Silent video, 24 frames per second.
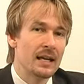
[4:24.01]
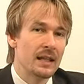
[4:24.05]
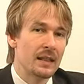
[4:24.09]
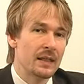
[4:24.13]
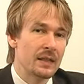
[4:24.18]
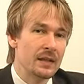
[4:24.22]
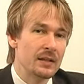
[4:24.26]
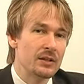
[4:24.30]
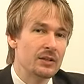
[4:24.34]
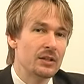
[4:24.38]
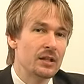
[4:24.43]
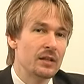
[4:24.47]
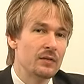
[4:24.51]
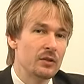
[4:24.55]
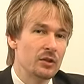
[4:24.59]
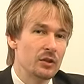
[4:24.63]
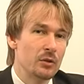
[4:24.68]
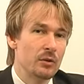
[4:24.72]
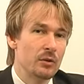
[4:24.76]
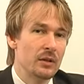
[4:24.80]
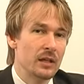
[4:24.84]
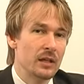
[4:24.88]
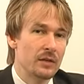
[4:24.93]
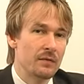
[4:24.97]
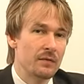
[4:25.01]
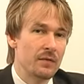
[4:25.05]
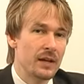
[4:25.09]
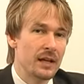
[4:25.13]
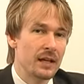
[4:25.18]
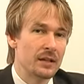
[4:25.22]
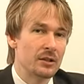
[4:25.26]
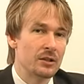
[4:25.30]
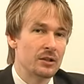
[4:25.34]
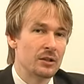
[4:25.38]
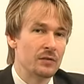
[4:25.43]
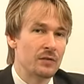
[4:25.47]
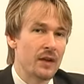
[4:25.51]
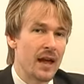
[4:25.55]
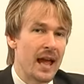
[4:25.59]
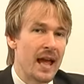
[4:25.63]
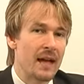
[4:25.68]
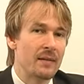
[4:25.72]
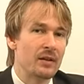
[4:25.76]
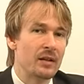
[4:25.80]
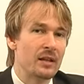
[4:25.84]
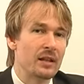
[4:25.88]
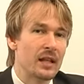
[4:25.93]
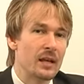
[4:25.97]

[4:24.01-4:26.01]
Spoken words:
This gives you the advantage of having